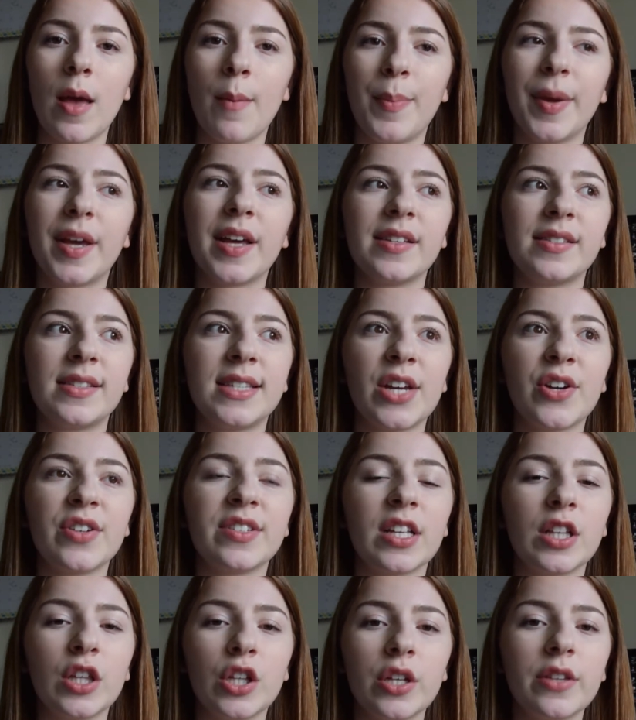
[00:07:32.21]
Because there is
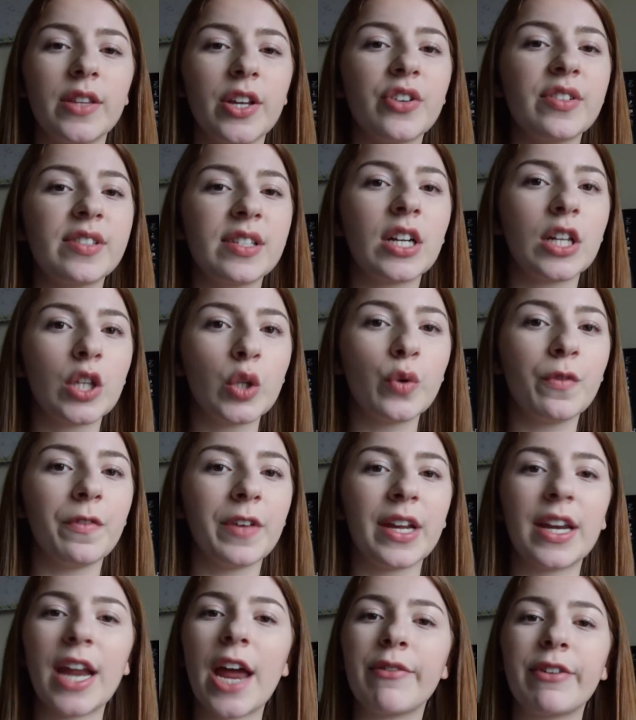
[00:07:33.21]
an
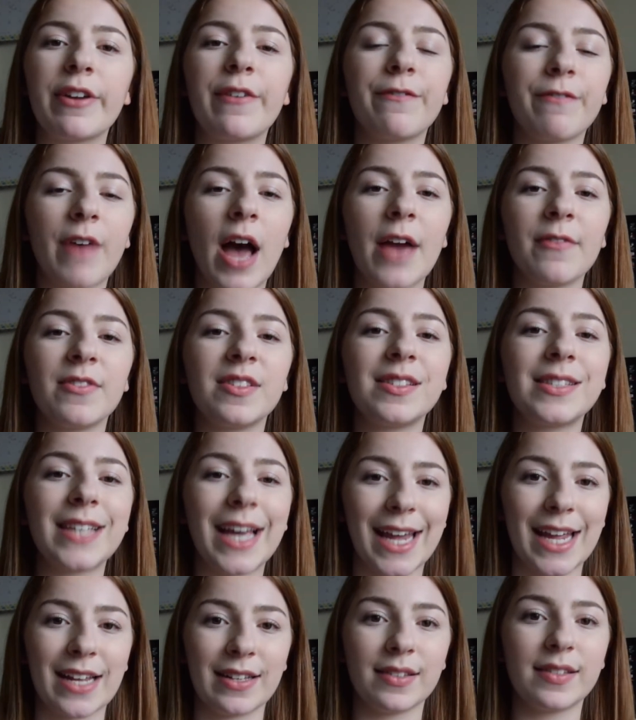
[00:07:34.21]
Alluvian every 5
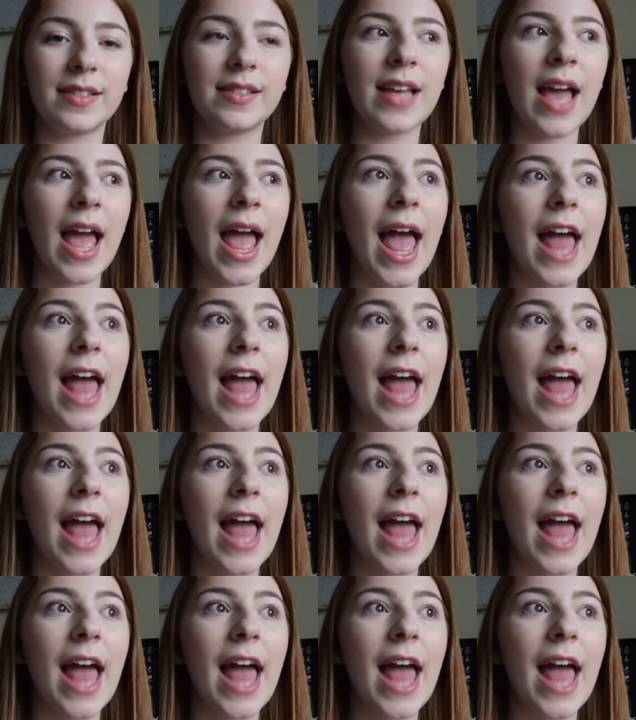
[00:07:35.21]
seconds,